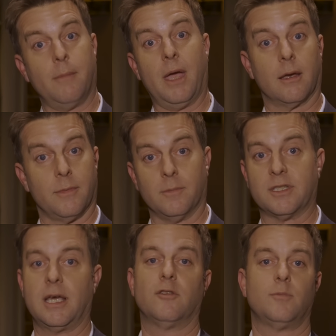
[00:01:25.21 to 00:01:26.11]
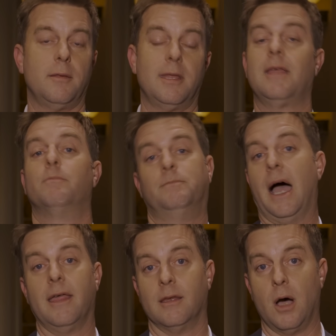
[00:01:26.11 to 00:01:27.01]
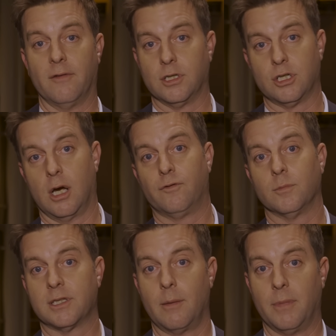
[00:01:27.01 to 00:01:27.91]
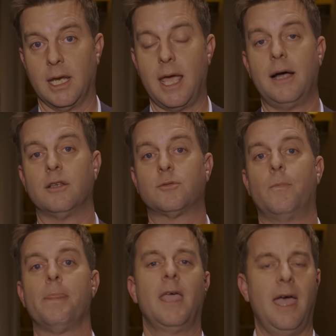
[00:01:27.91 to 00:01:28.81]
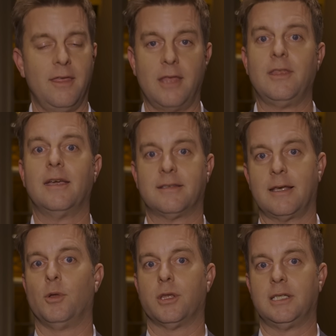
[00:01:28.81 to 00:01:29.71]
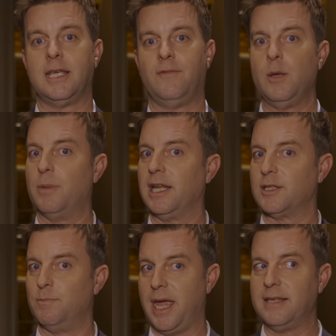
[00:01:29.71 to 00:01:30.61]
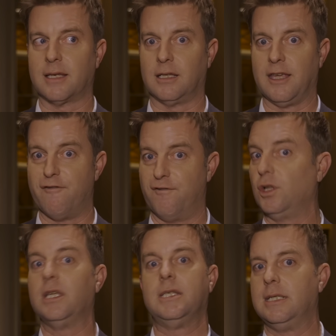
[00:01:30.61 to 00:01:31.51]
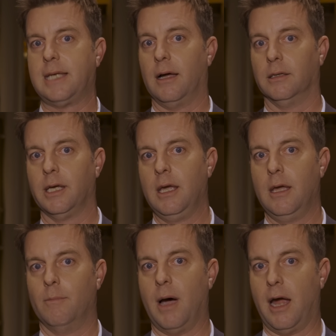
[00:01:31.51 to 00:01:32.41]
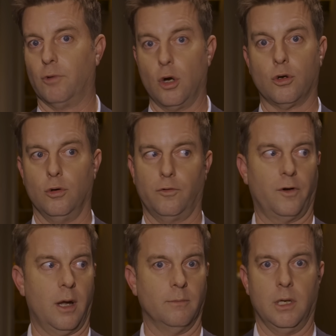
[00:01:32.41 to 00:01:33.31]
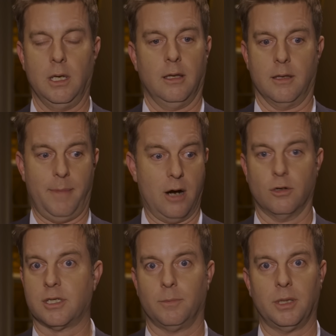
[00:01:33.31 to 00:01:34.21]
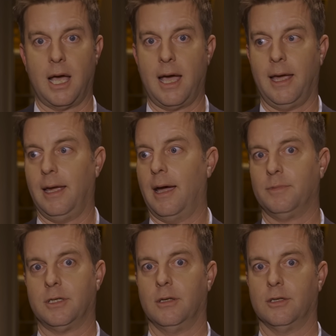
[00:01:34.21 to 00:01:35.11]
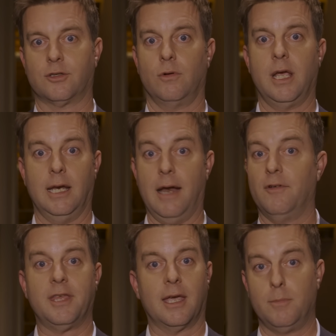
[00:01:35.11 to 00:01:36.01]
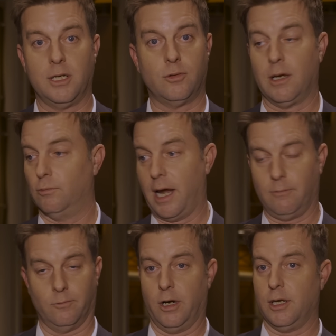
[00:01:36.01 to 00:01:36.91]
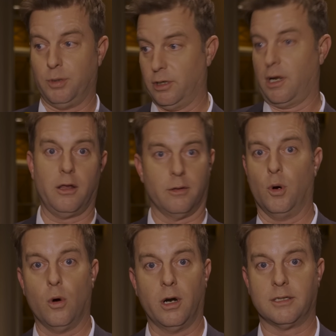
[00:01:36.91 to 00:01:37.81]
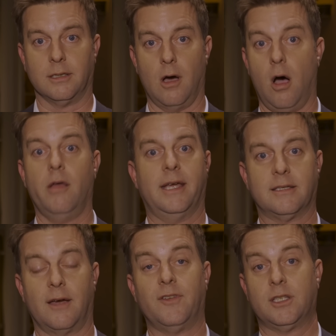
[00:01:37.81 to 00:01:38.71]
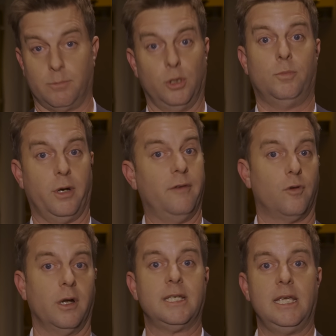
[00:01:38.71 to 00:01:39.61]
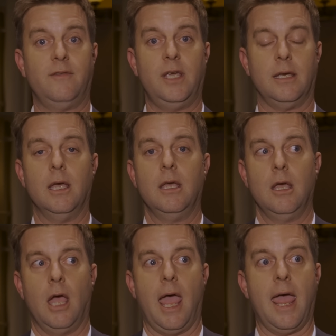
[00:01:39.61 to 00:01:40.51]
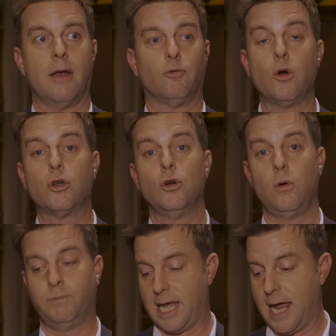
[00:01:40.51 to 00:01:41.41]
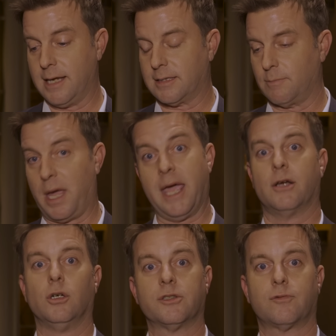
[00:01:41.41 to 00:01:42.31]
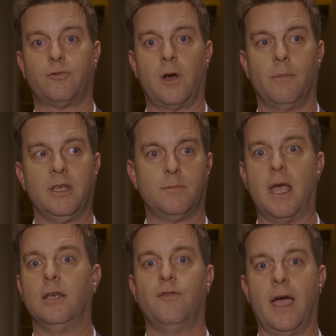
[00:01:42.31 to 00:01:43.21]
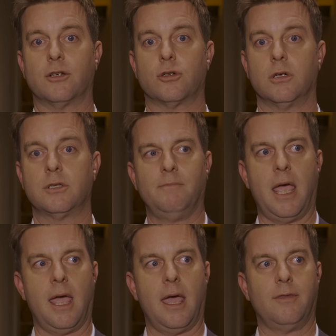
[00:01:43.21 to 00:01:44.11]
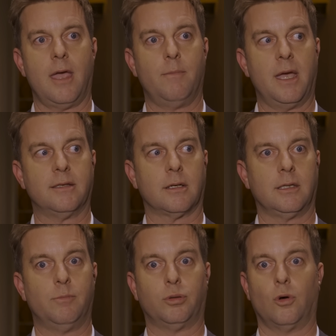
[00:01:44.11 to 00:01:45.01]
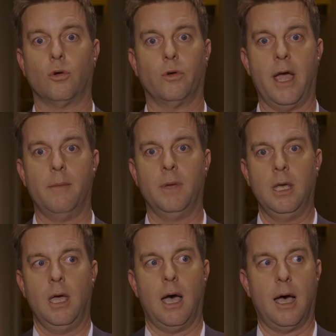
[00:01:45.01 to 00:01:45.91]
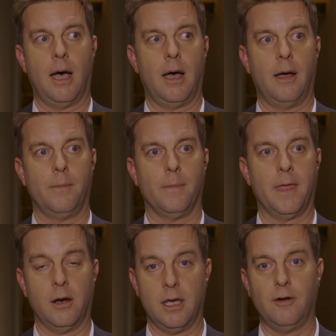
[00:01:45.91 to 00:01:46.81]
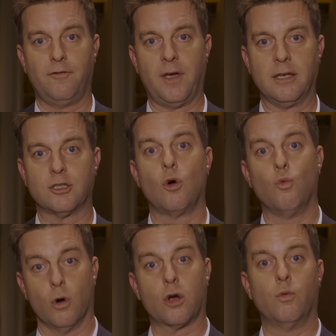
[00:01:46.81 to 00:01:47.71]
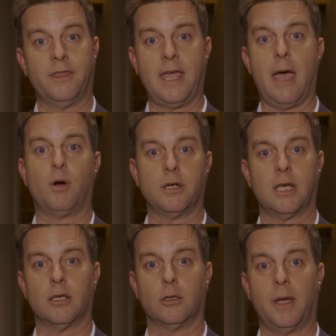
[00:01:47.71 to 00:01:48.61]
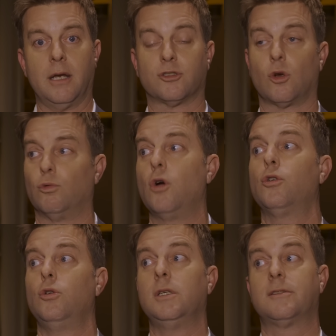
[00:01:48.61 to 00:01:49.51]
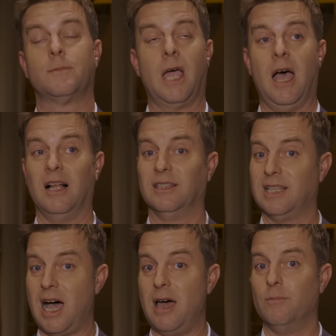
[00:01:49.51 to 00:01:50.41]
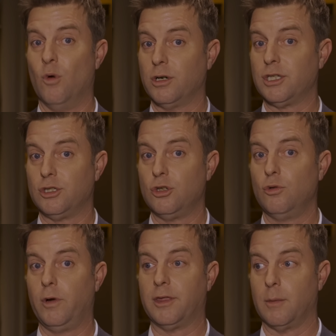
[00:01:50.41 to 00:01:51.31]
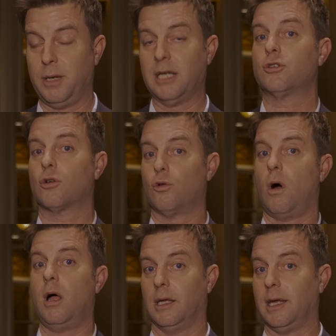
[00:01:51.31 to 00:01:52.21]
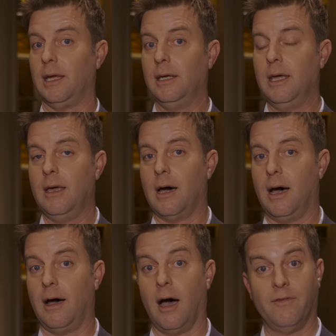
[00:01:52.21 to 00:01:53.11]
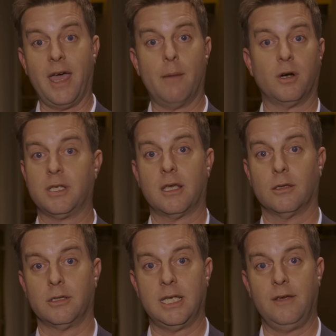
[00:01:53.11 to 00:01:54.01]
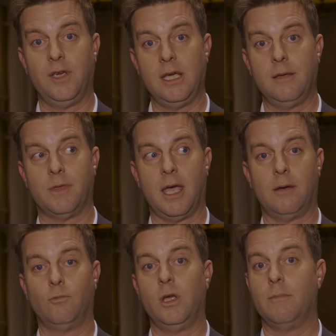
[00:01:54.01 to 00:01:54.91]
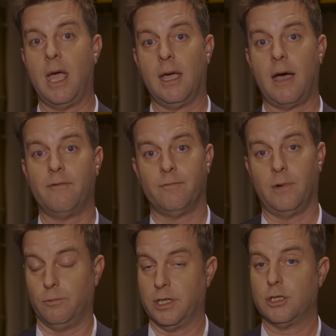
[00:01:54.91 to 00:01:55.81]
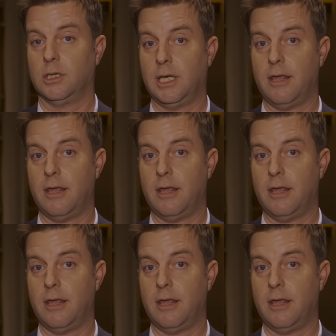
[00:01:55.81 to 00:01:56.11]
make them themselves, maybe they buy them off the shelf from somebody else, and then they assemble the TV, but it's basically fully detailed by Roku, from the power supply up to the screen and everything in between, right where you put all the boards and all that stuff. It's a blueprint for a TV. And Roku takes panels from these manufacturers, and they basically program their interface to work with that particular panel. So Roku is a lot more to do with the picture quality of that particular TV than we may have originally